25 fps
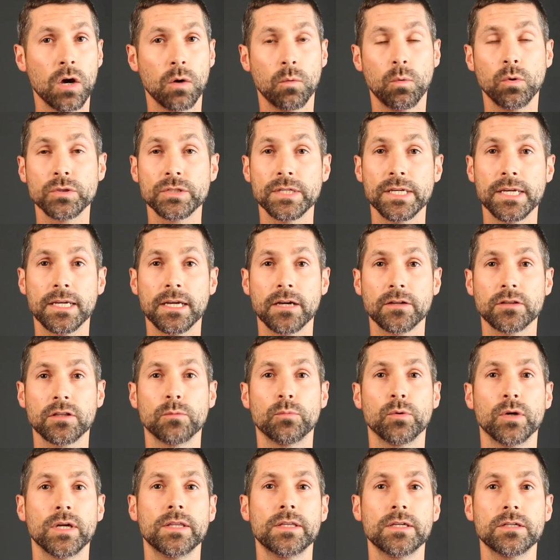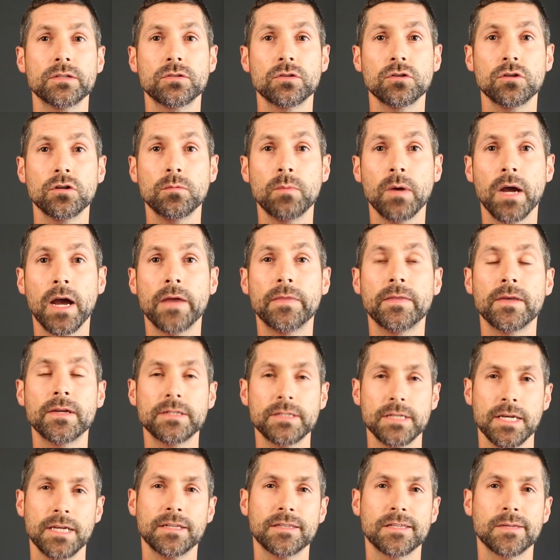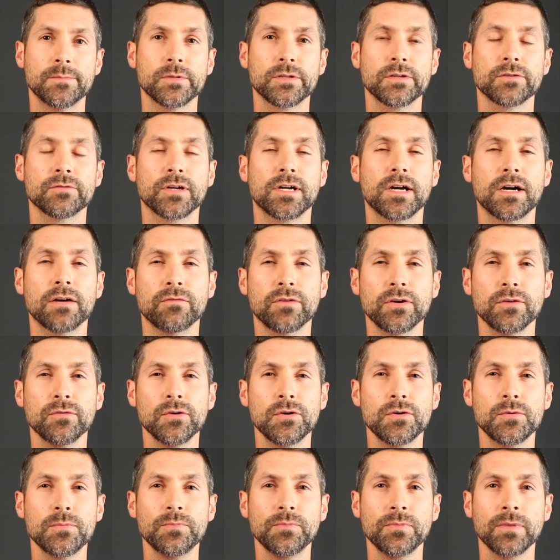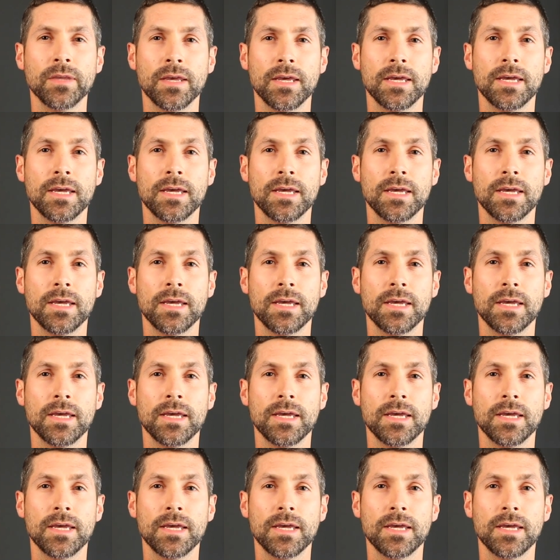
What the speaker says: we'll take out the breathing tube and then take them to the recovery room.